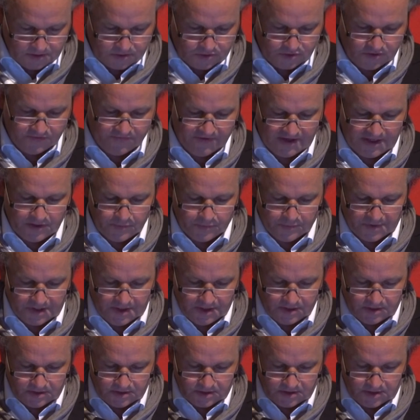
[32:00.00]
to develop
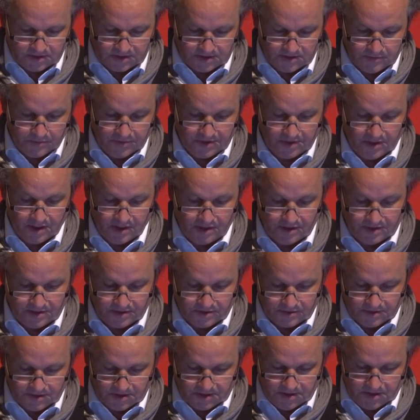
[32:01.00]
interdisciplinary
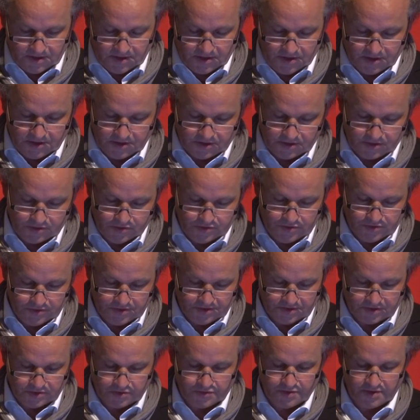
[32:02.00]
strategic
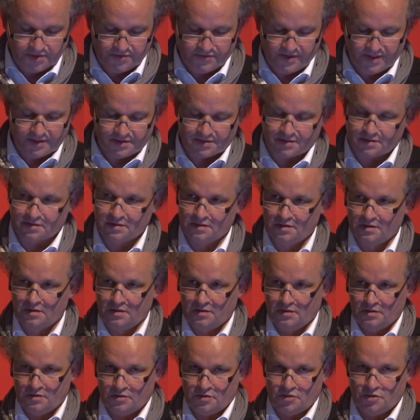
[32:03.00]
tools to address
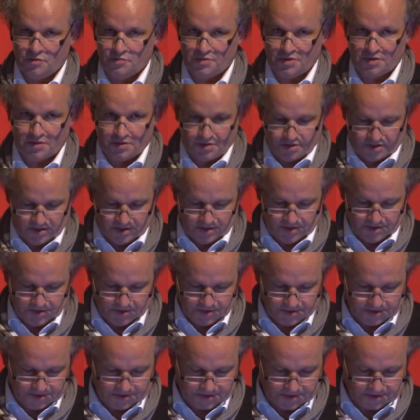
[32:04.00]
urban
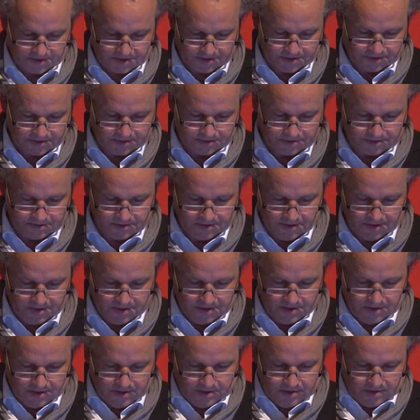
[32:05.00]
challenges.
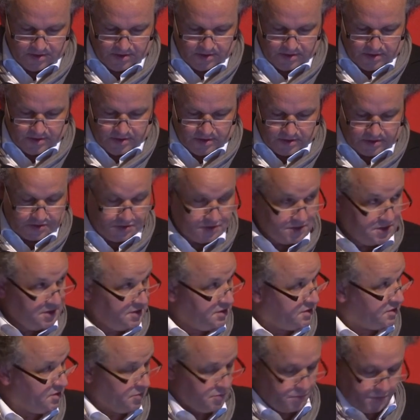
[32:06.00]
So
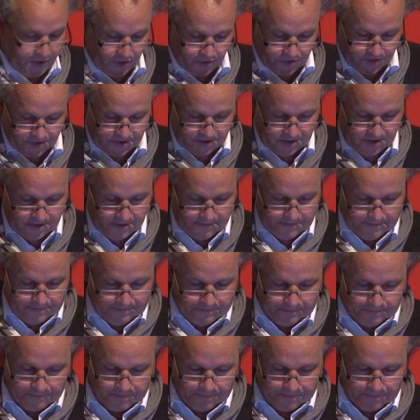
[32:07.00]
this symposium